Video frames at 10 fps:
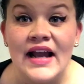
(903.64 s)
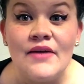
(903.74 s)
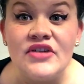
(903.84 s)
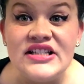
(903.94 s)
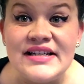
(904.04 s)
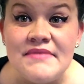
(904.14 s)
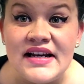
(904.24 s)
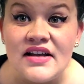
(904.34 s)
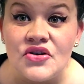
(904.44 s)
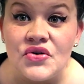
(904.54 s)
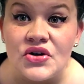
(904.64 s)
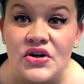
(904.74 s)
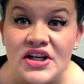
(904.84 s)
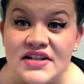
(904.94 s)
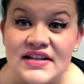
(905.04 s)
And we did make it through the
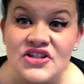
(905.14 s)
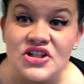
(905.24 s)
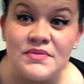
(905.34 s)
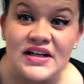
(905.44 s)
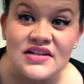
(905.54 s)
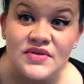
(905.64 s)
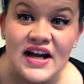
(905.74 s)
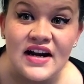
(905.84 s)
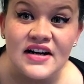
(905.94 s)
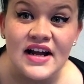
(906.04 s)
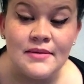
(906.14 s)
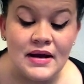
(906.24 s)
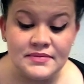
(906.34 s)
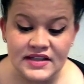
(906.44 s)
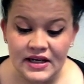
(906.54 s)
cooking session because we had our Diet
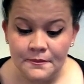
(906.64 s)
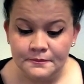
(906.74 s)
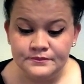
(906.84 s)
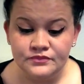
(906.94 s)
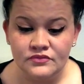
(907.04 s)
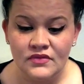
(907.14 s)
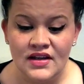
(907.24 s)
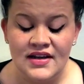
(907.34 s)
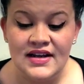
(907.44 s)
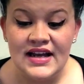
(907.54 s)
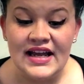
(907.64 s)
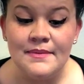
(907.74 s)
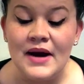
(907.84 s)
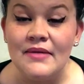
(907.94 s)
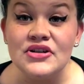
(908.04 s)
Pepsi. And
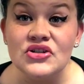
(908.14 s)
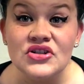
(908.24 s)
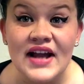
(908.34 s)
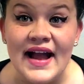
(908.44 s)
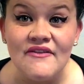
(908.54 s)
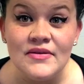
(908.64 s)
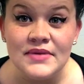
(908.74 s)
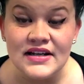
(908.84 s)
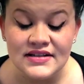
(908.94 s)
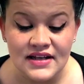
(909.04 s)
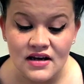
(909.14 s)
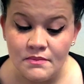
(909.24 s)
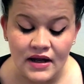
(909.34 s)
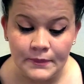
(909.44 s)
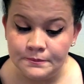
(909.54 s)
I probably shouldn't have it being sick,
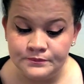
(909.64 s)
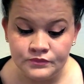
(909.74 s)
but